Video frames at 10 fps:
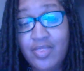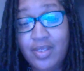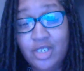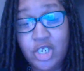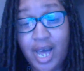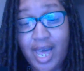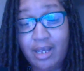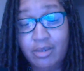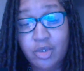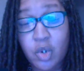The
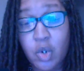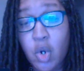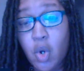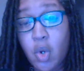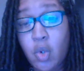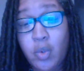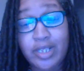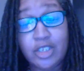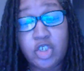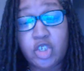child
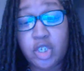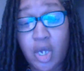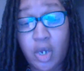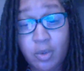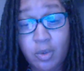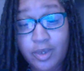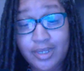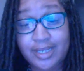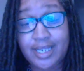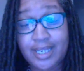who is slow
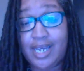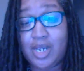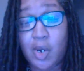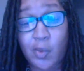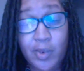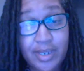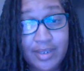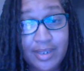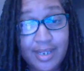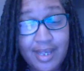to get
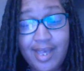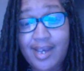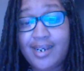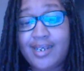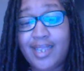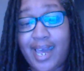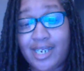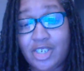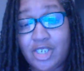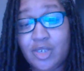going
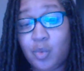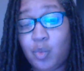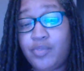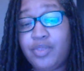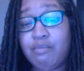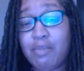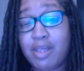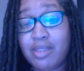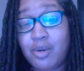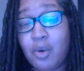clashes with the
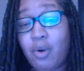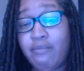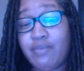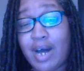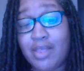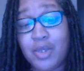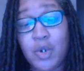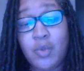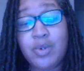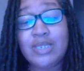mother or
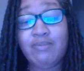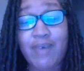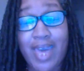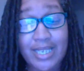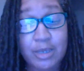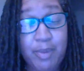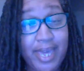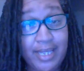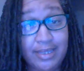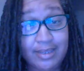father who is
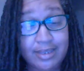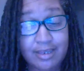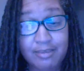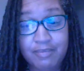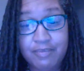fast-paced.